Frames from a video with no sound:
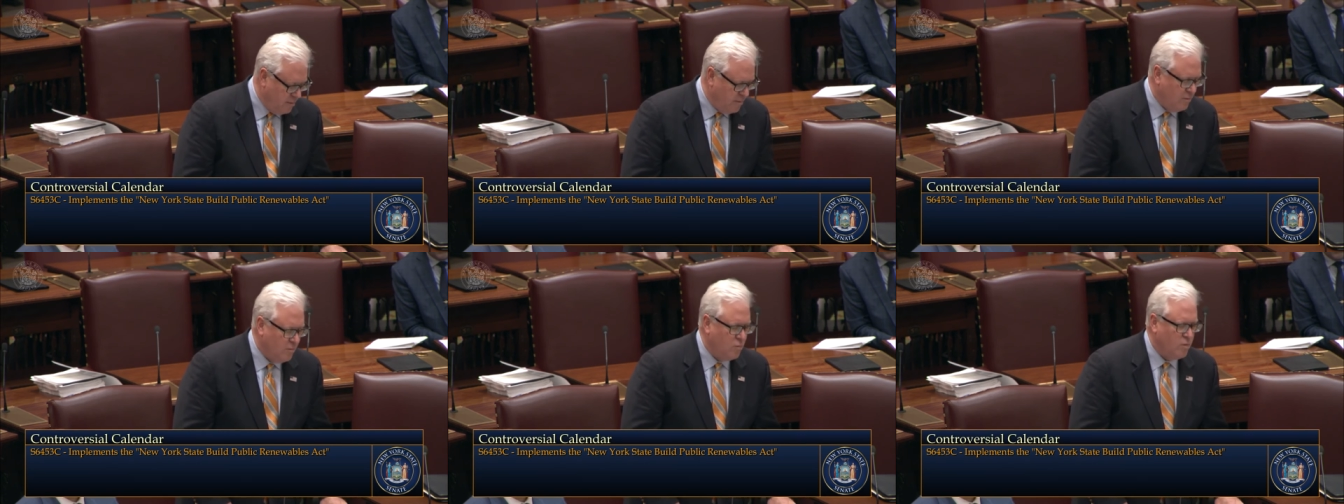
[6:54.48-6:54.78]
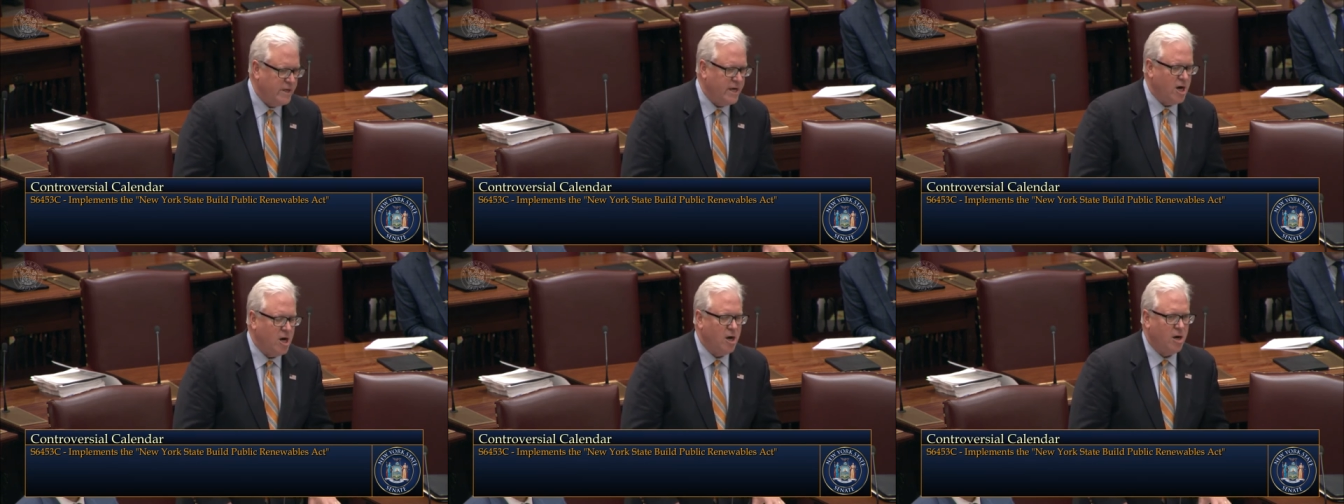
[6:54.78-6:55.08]

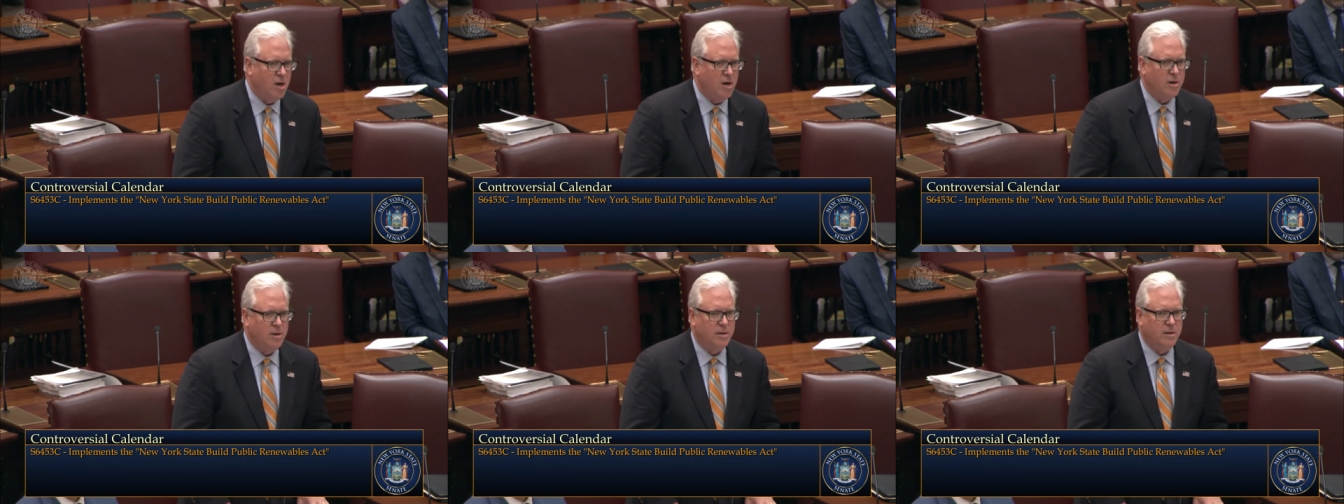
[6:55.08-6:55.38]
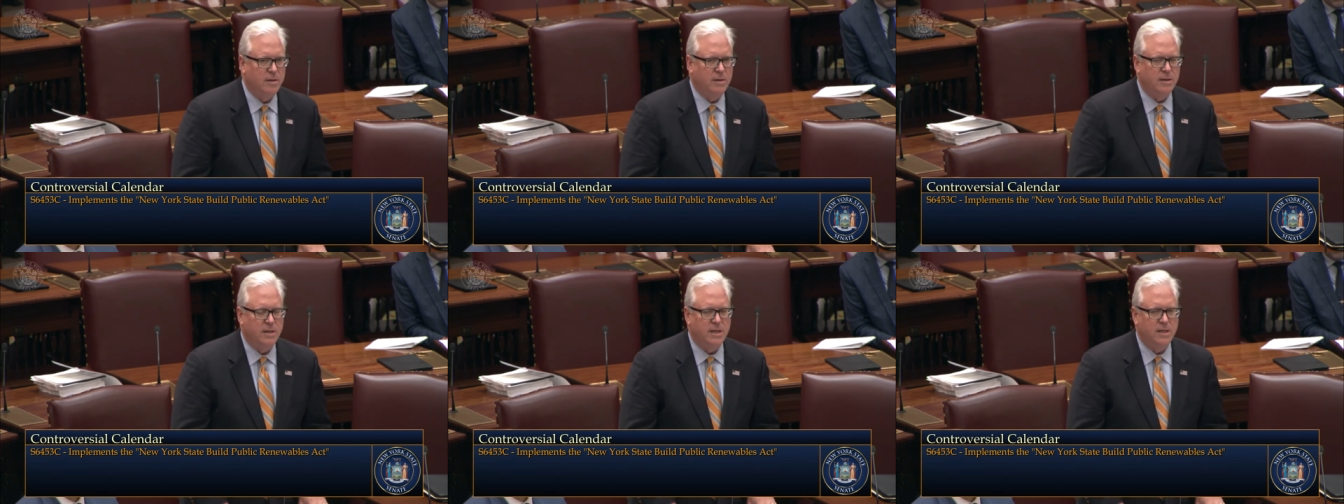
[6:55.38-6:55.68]
We are
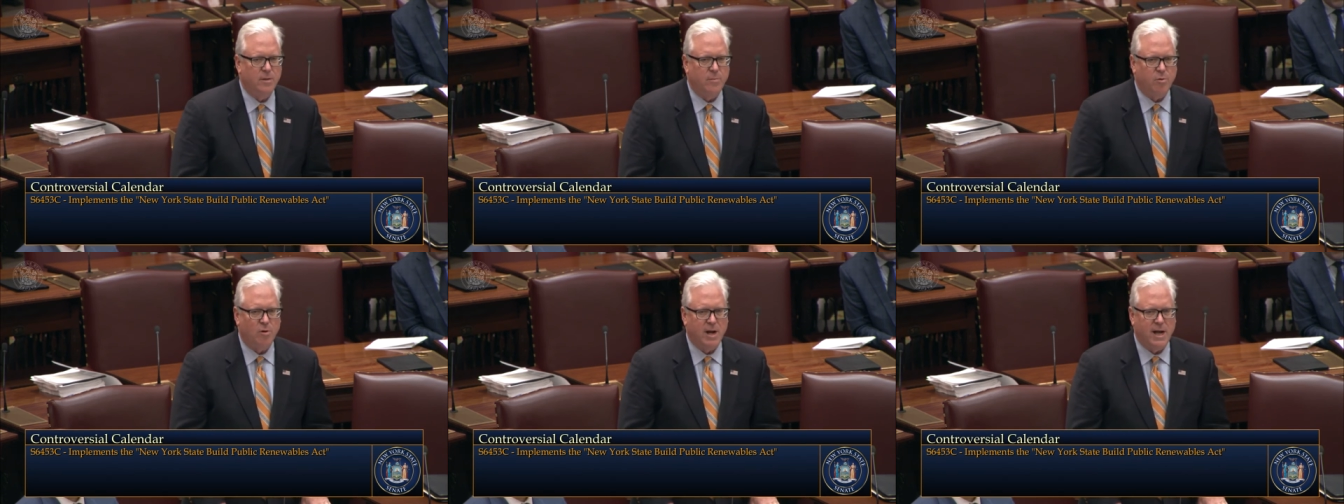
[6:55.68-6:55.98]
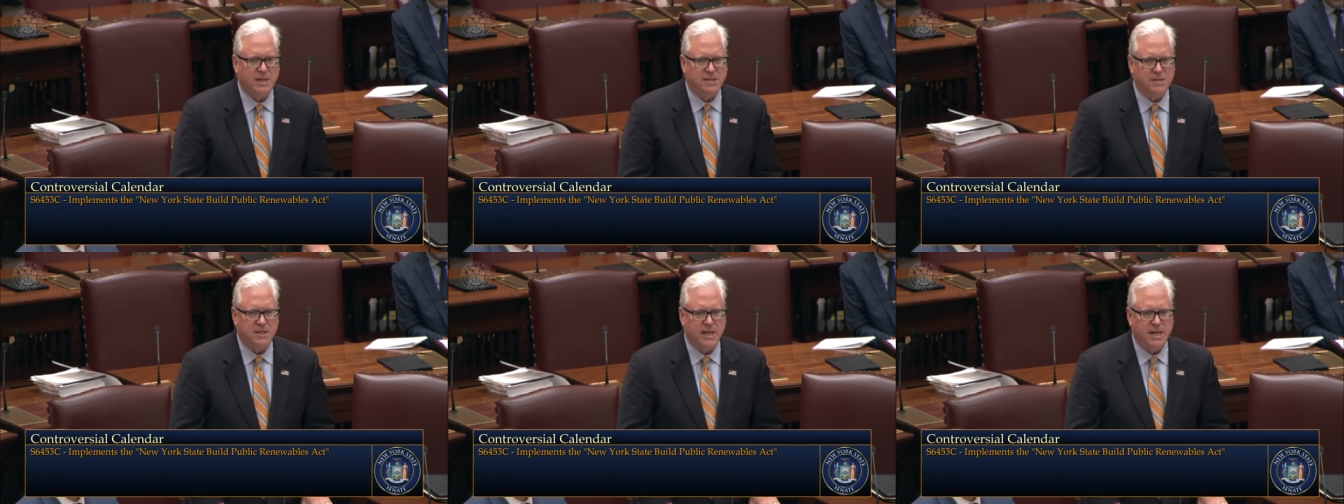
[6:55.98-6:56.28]
in the
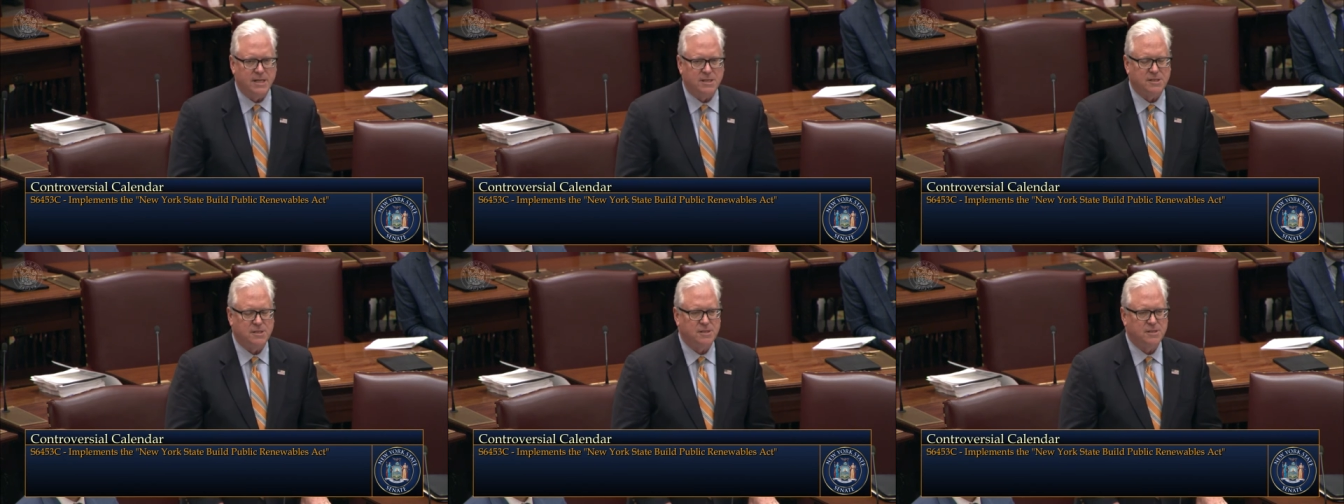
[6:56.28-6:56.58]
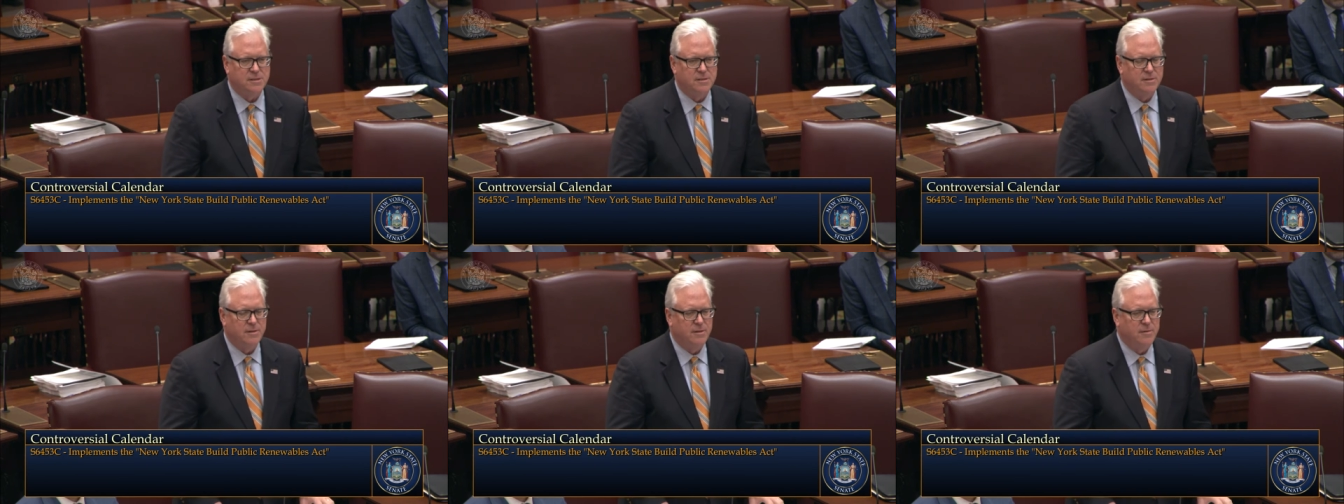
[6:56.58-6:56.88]

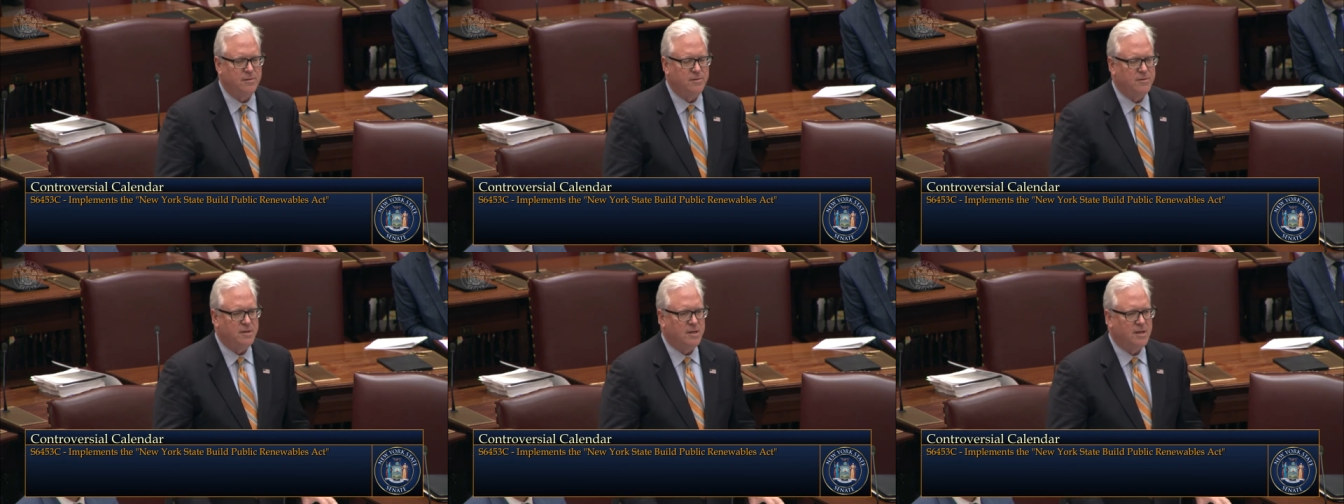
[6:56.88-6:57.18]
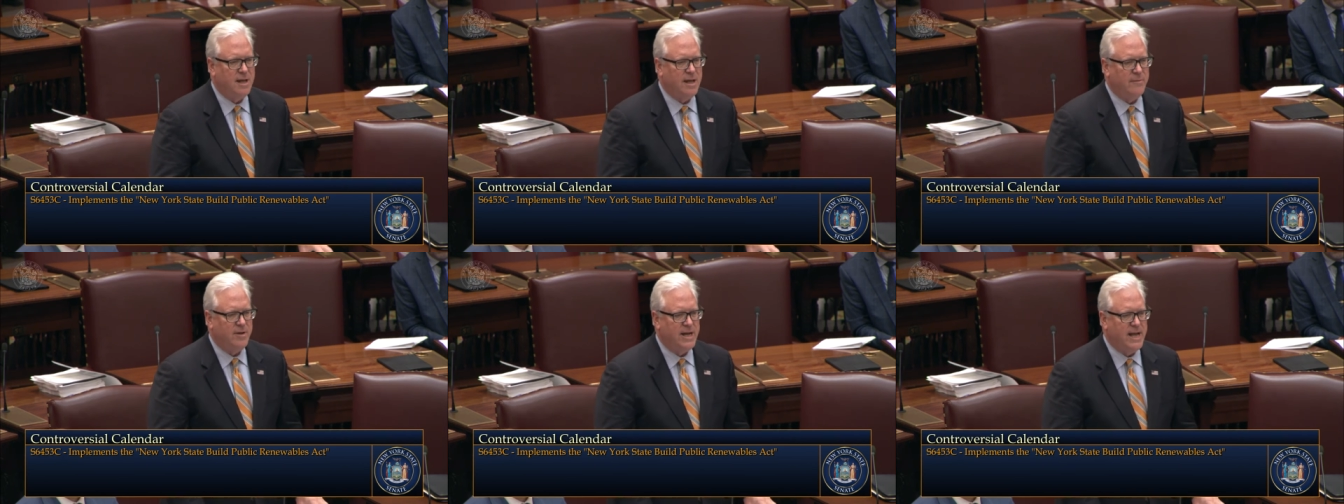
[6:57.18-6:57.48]
process through the
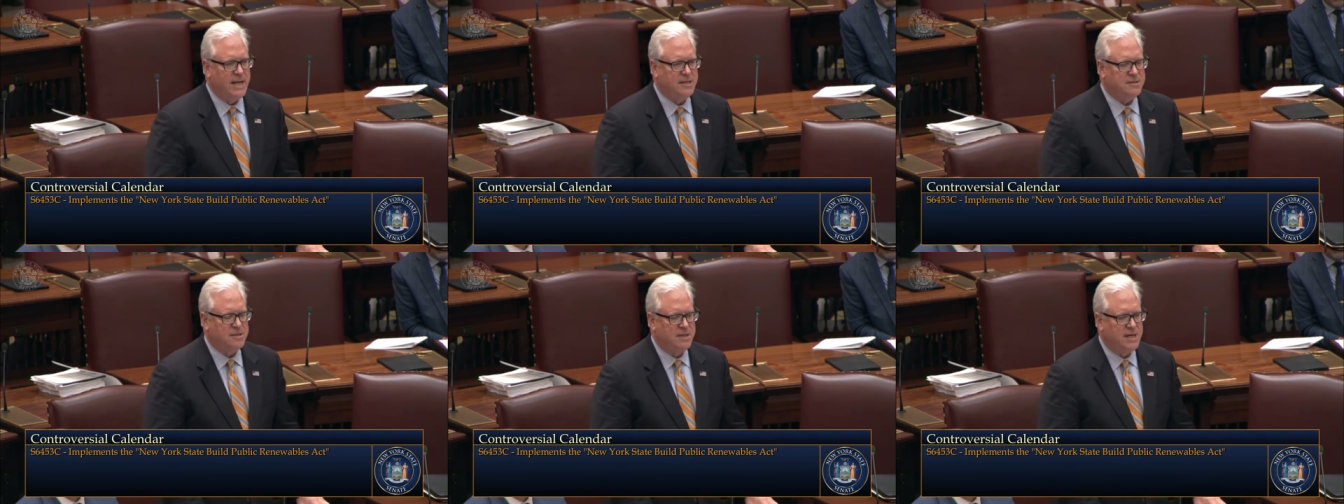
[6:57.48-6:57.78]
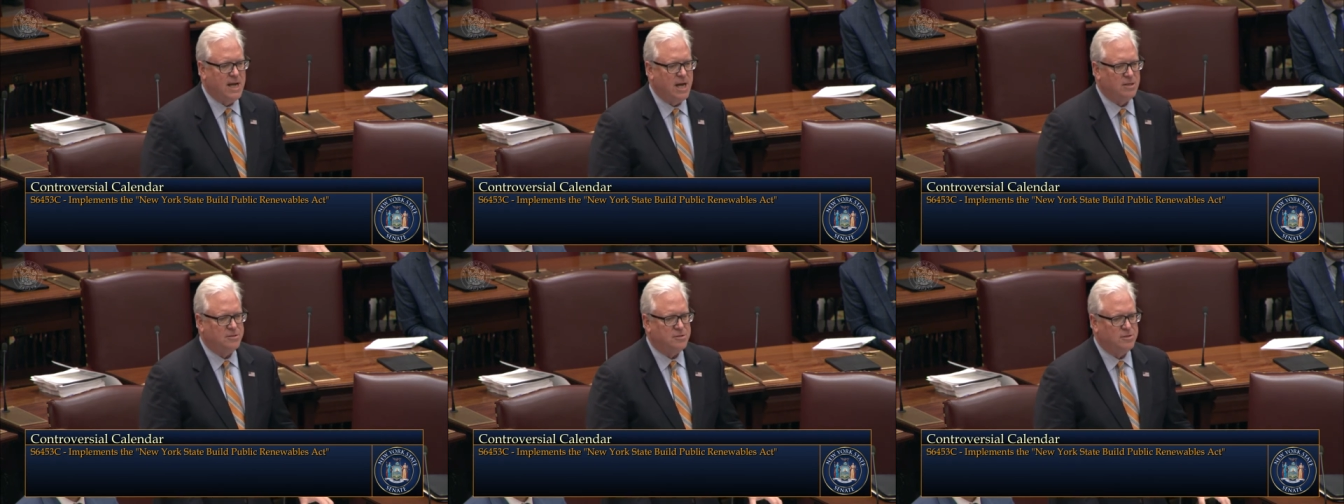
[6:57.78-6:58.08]
Climate Action
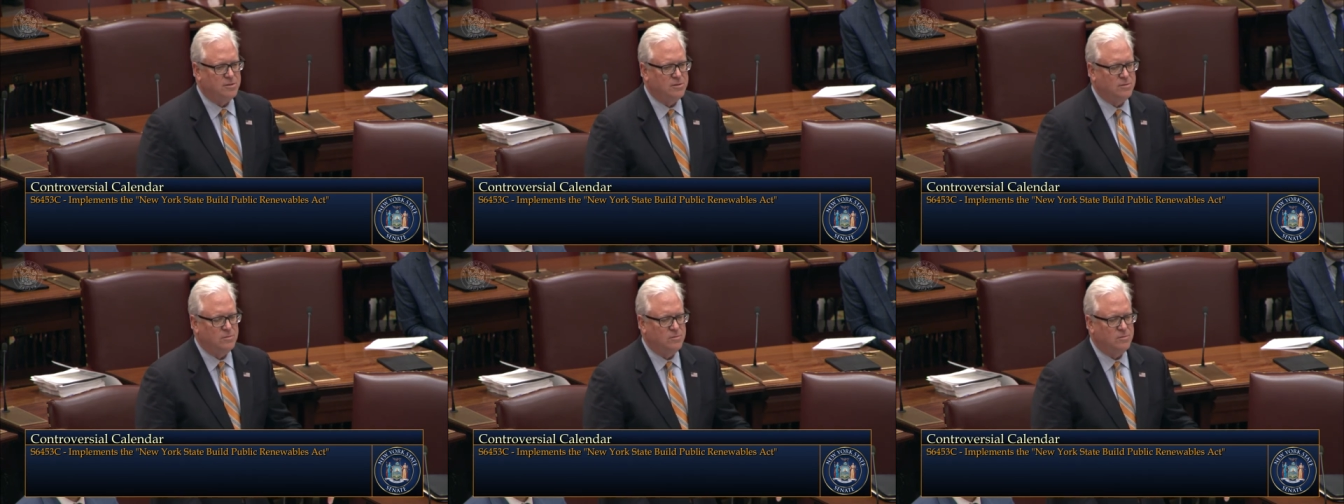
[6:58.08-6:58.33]
Council,